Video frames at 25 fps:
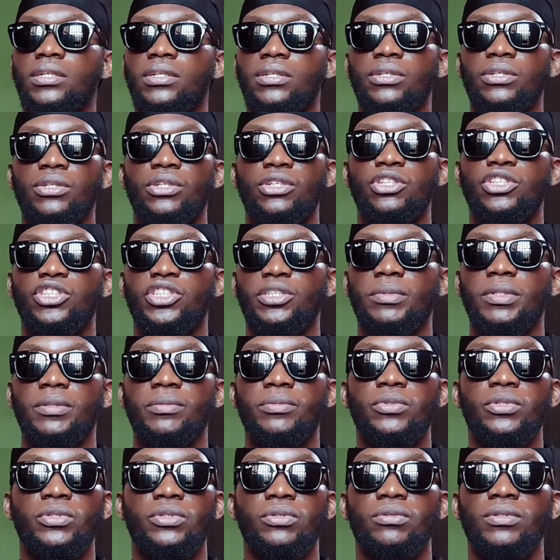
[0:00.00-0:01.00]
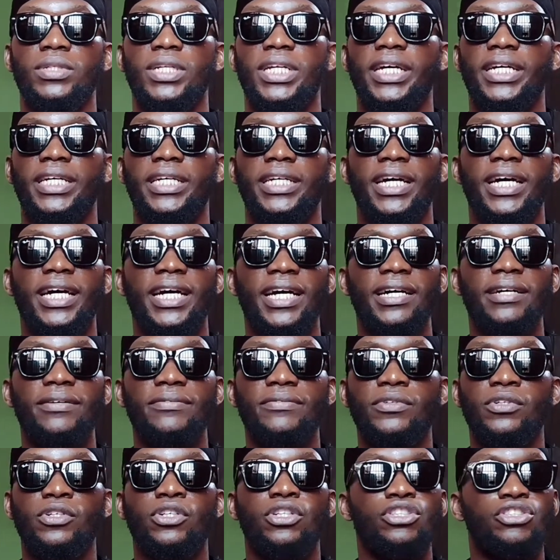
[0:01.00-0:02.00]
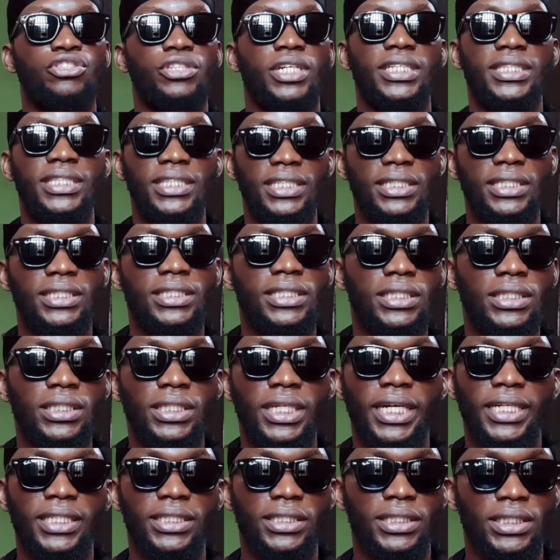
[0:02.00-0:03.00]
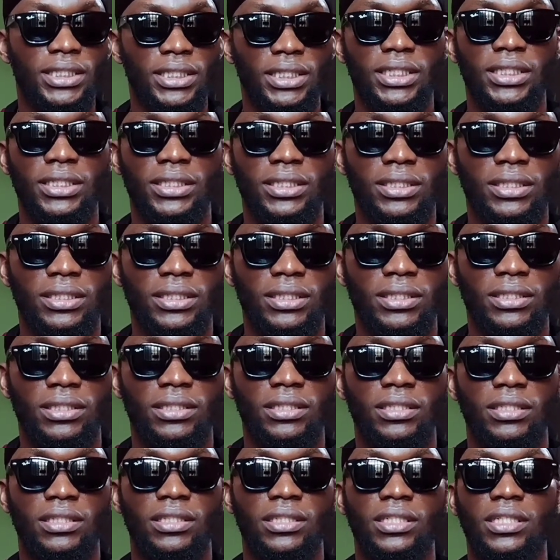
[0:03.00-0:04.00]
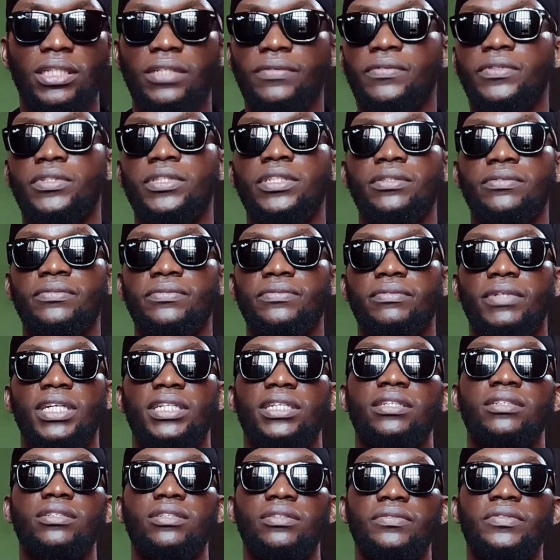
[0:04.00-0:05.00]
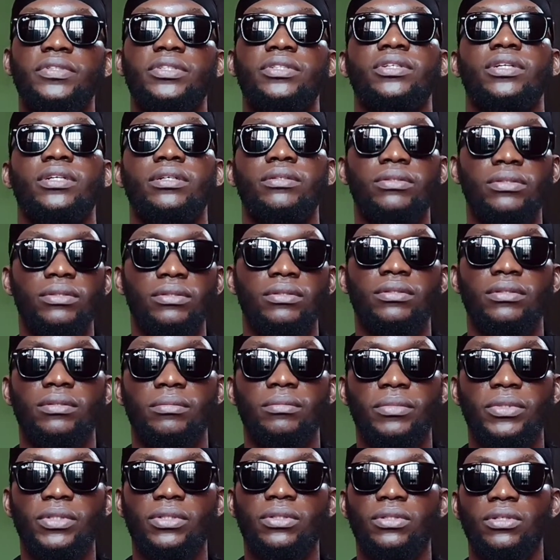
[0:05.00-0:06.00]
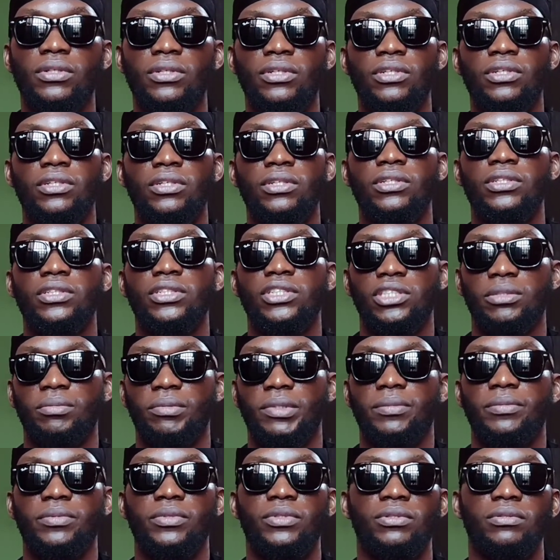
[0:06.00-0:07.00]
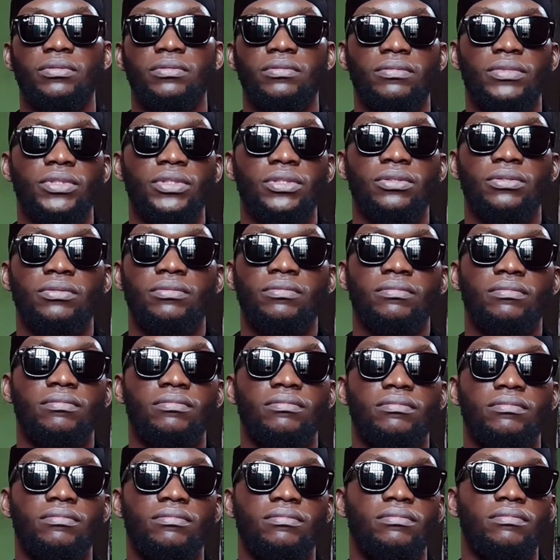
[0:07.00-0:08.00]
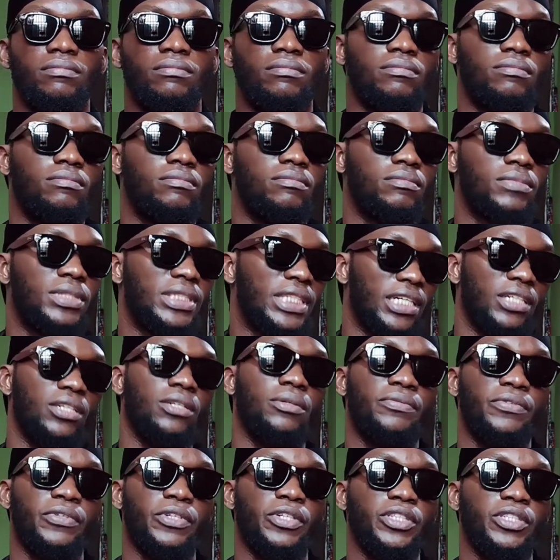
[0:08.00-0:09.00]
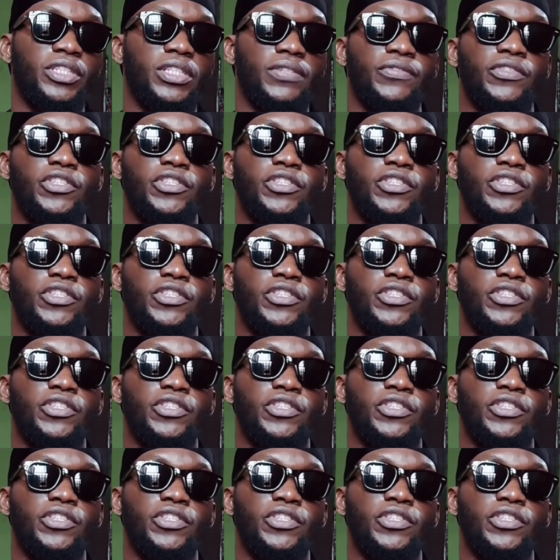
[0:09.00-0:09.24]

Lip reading: You should be able to have contradicting ideas, even if at the end of the day you're wrong. But you should be able to, stand up for yourself.